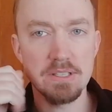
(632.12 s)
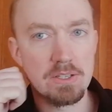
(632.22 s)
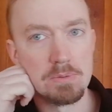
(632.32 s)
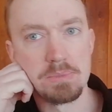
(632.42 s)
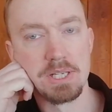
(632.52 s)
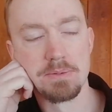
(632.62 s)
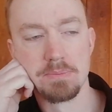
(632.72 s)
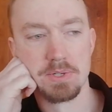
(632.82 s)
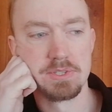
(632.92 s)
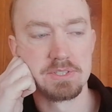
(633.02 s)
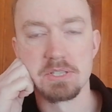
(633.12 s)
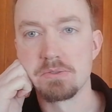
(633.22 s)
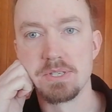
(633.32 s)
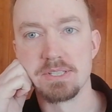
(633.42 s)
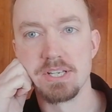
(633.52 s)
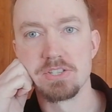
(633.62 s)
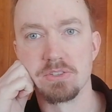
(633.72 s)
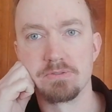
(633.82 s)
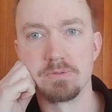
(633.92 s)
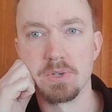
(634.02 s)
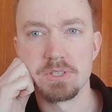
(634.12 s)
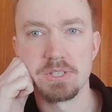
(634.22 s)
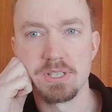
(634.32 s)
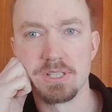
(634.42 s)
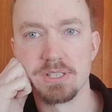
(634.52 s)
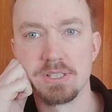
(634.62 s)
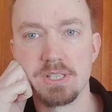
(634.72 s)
complain about centralization of water and